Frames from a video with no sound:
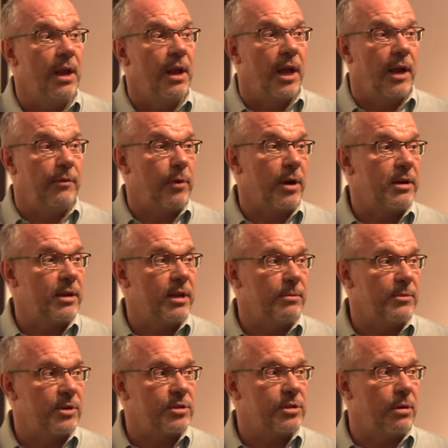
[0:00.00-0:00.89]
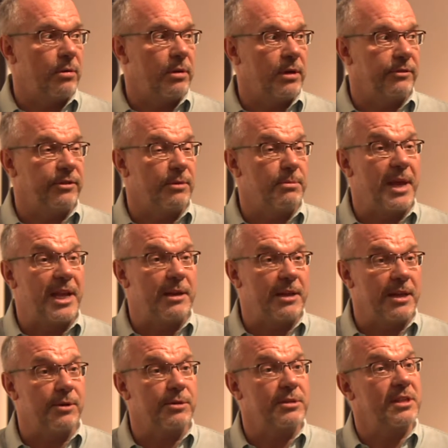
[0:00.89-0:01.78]
I've wanted him to show here for many
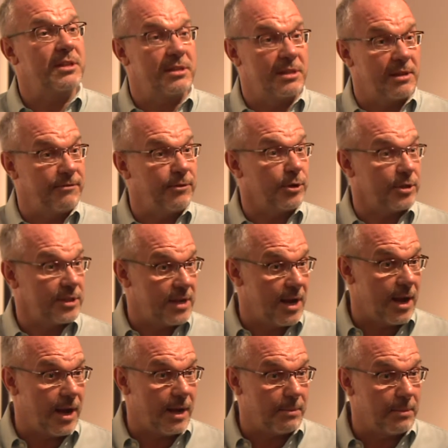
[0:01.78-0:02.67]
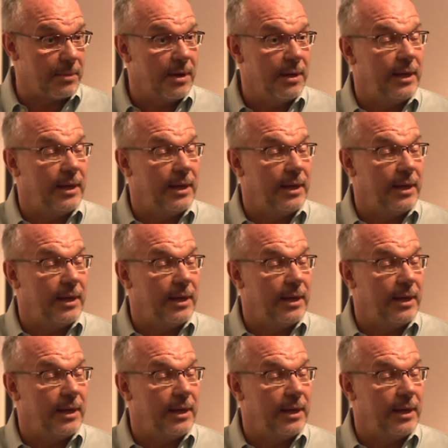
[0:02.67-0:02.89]
years. This is the first time